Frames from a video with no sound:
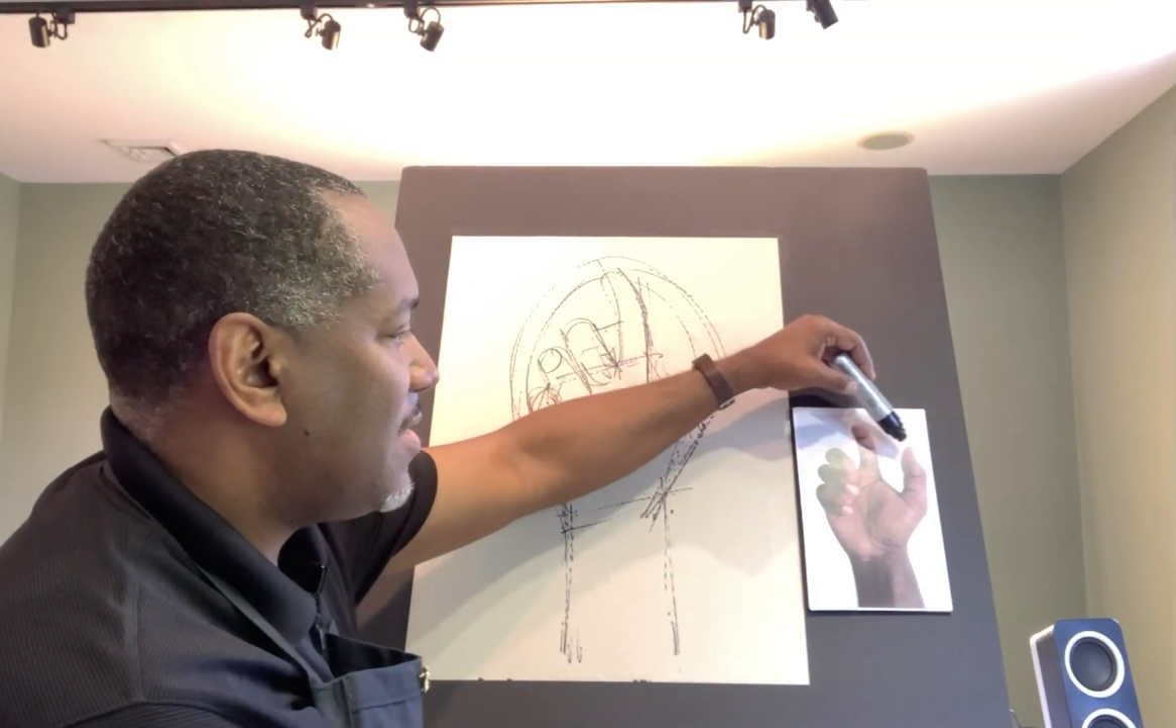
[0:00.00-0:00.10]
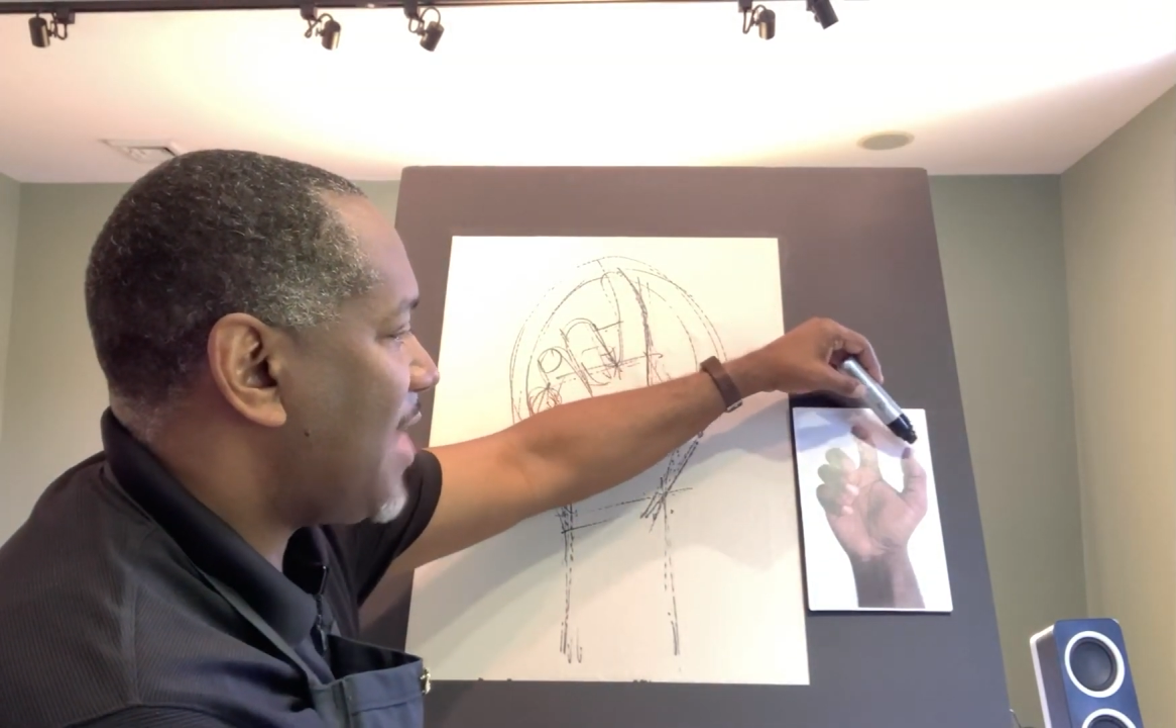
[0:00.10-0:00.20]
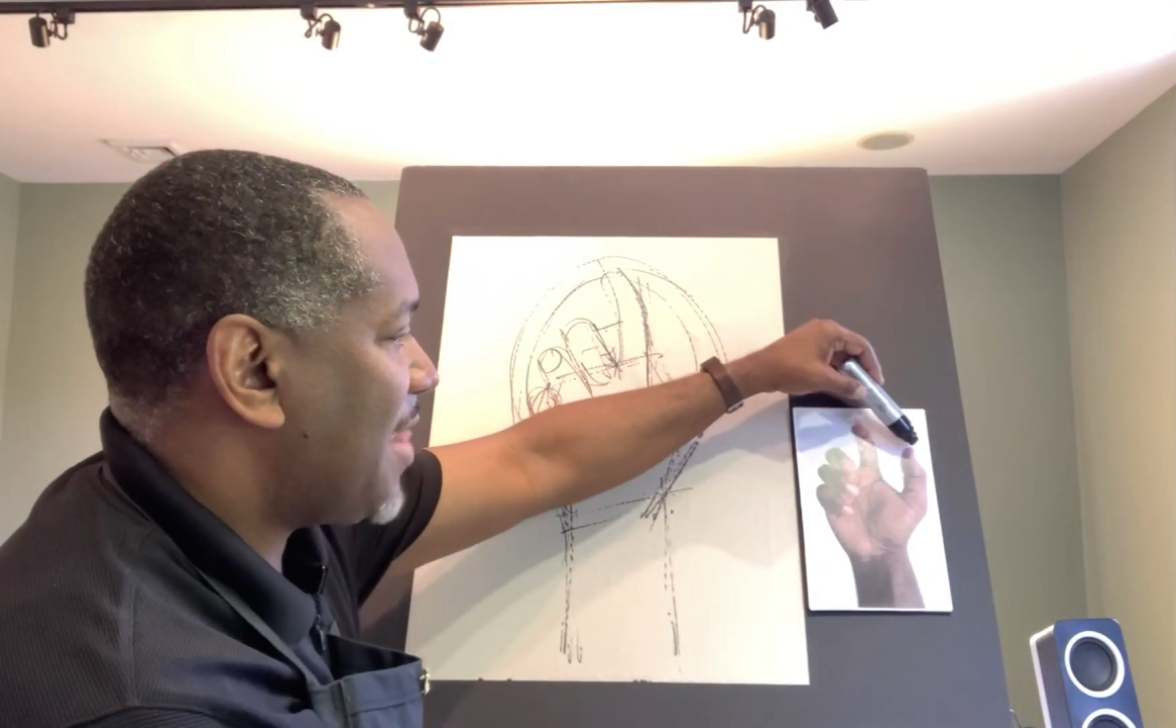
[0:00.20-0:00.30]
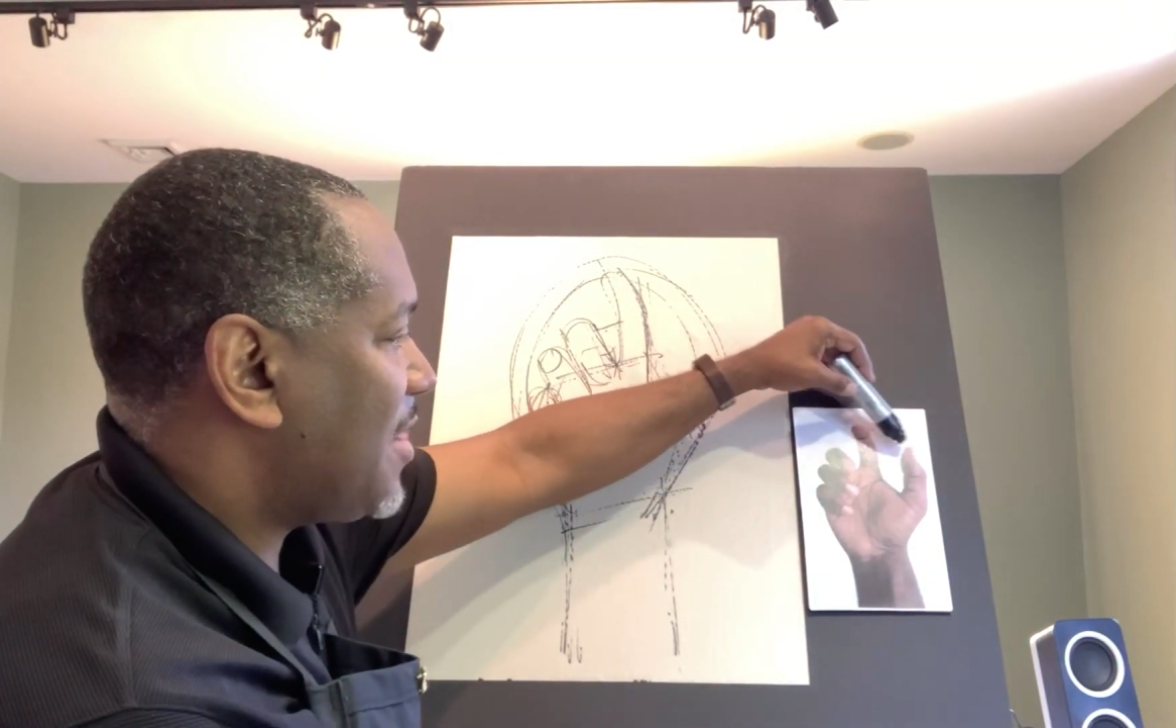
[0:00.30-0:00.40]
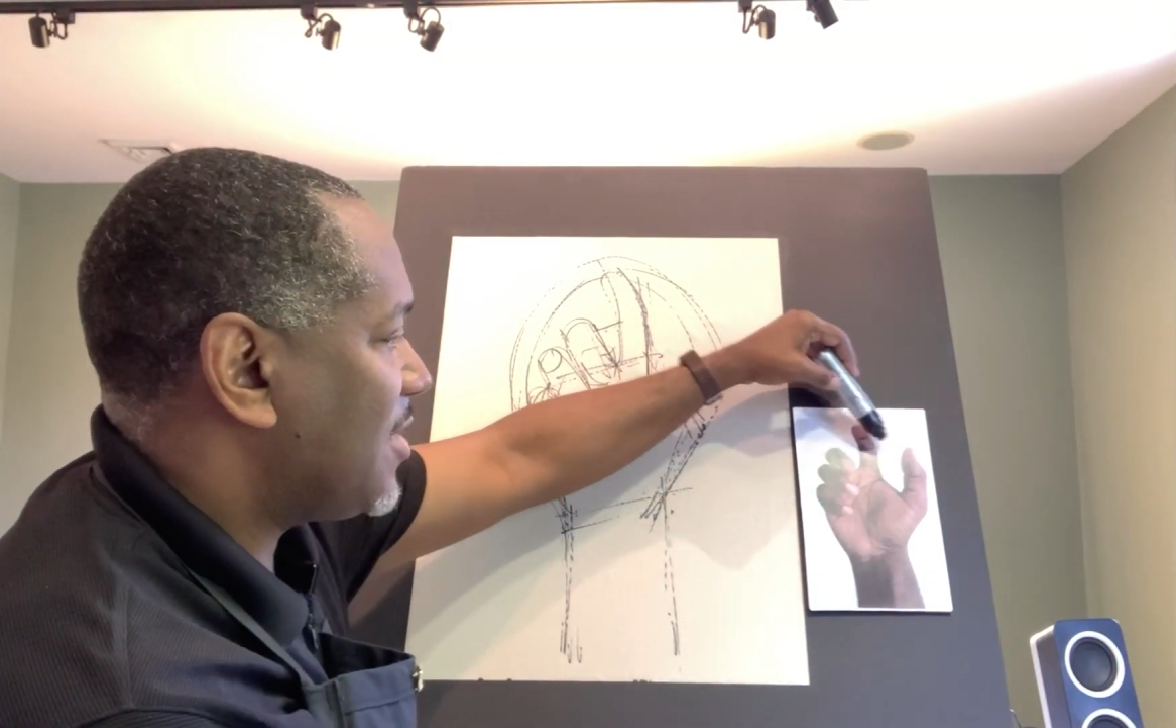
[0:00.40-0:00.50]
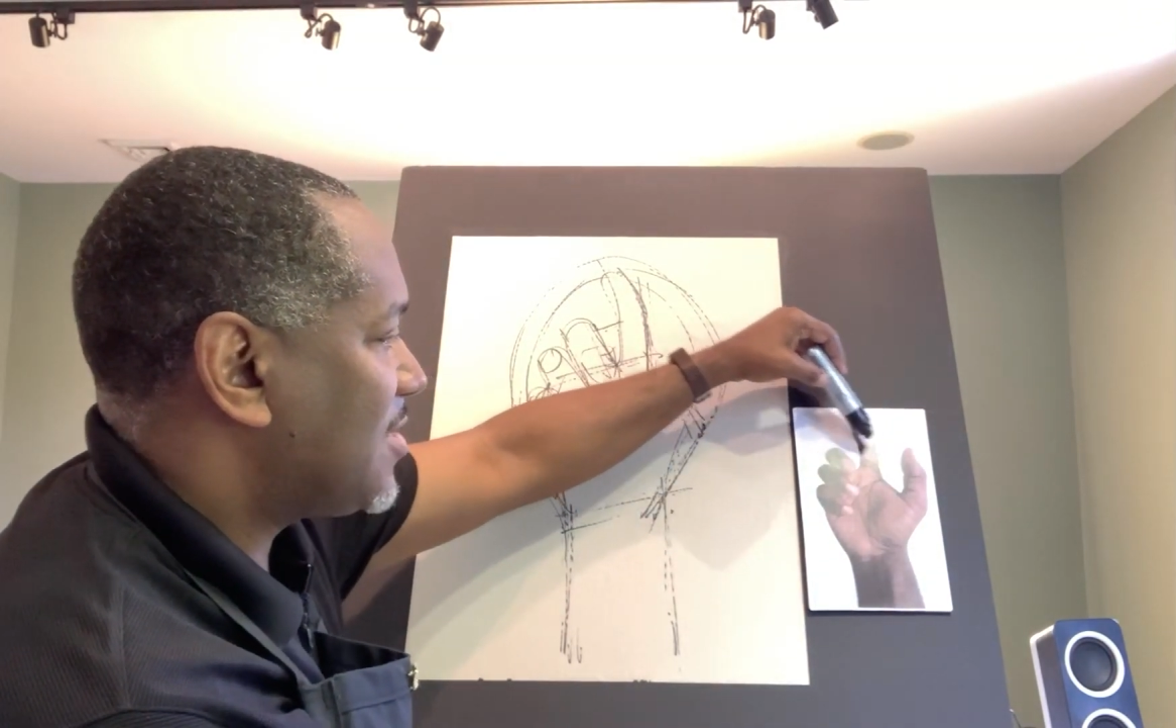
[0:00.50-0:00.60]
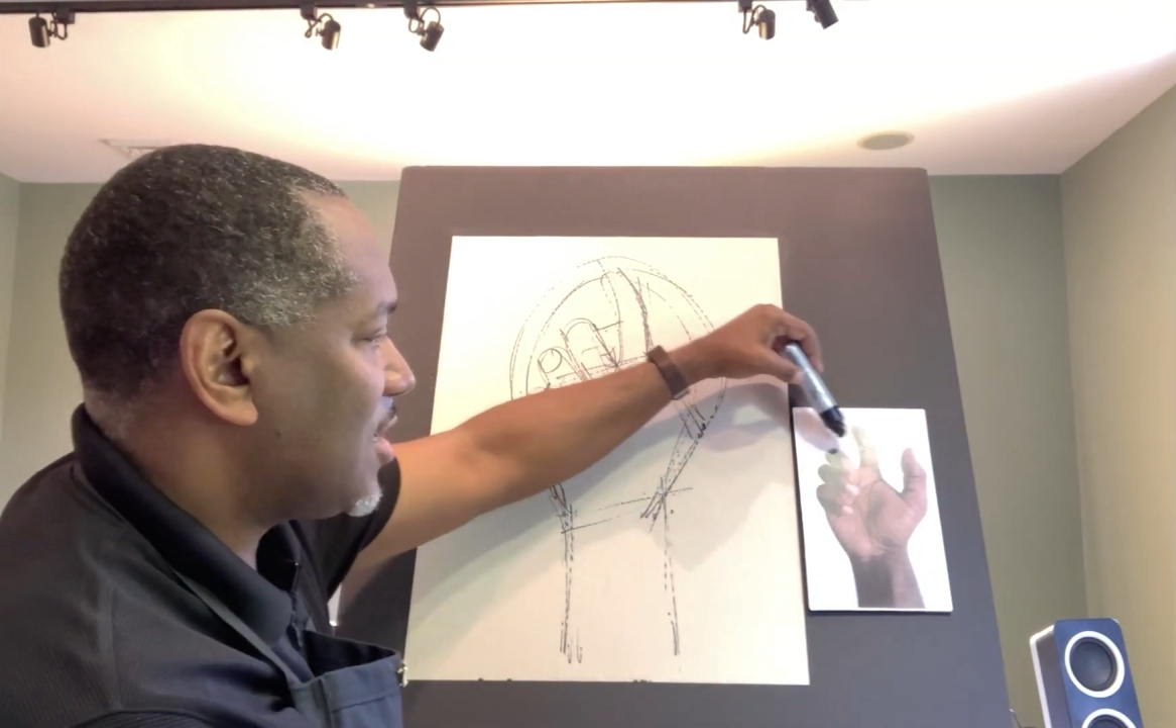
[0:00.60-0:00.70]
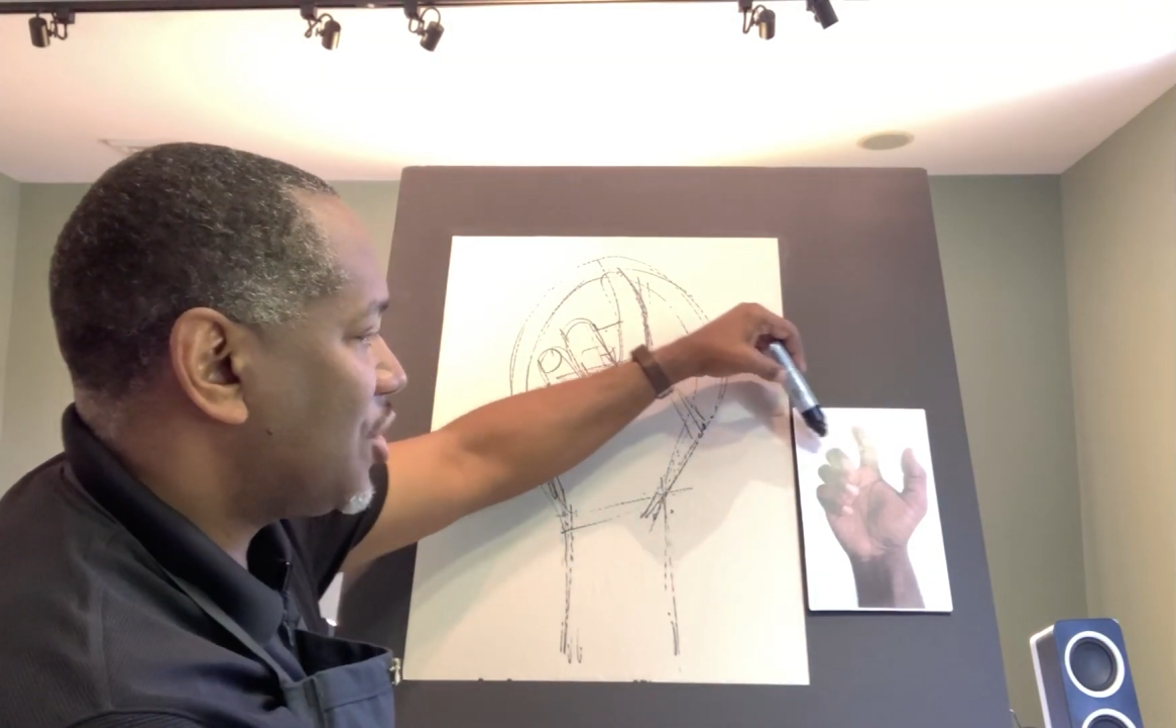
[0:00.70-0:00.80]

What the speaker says: that there's a